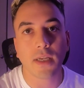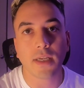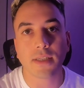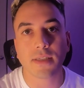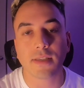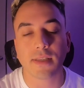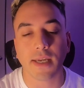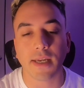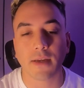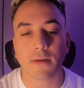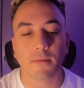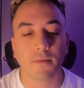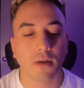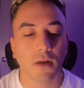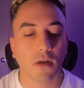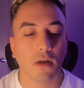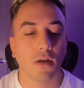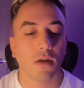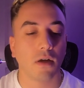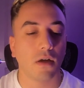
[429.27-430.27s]
It's like
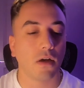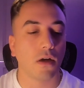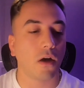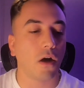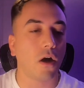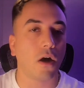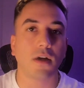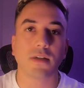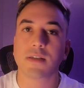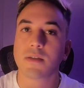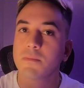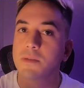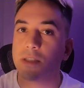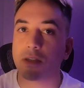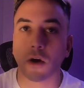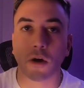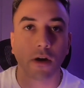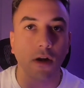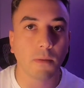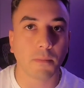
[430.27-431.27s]
awesome
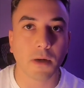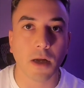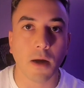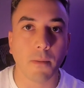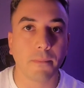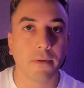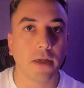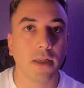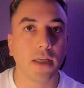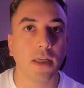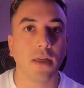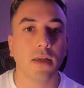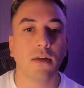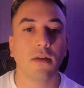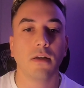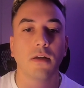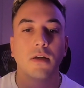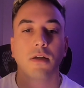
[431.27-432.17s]
startup company,